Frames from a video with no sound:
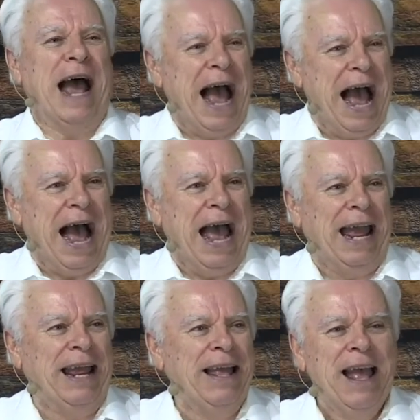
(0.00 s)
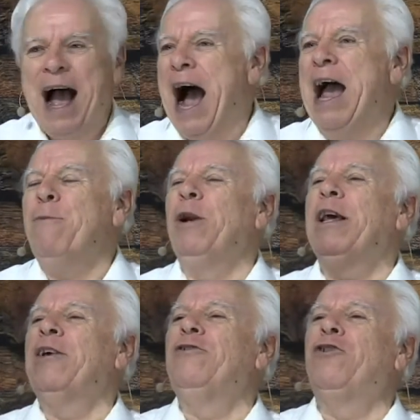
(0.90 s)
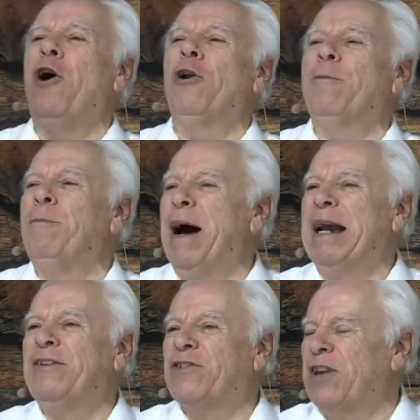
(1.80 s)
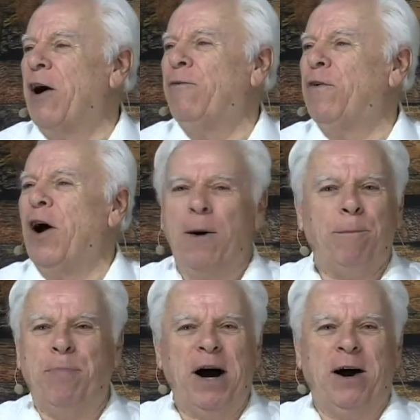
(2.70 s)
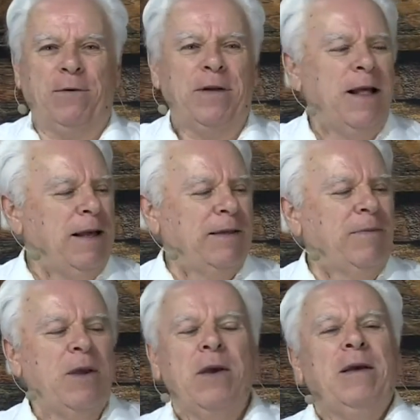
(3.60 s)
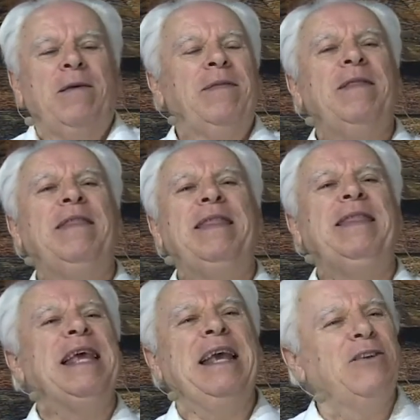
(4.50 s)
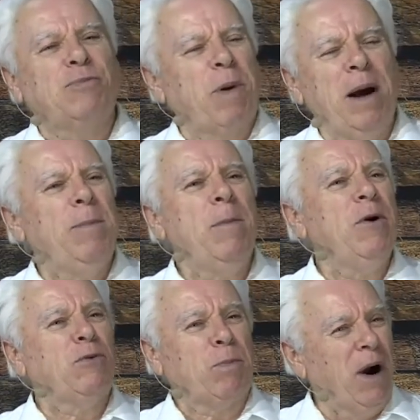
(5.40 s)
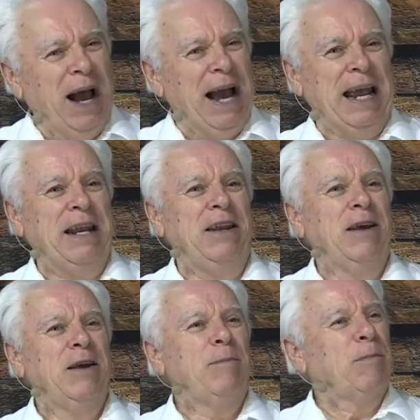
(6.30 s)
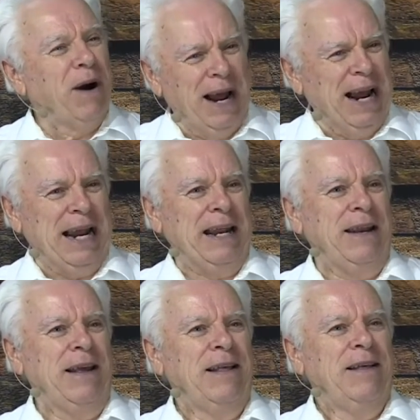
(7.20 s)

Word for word: High. I will exalt myself above. His problem was pride. Pride.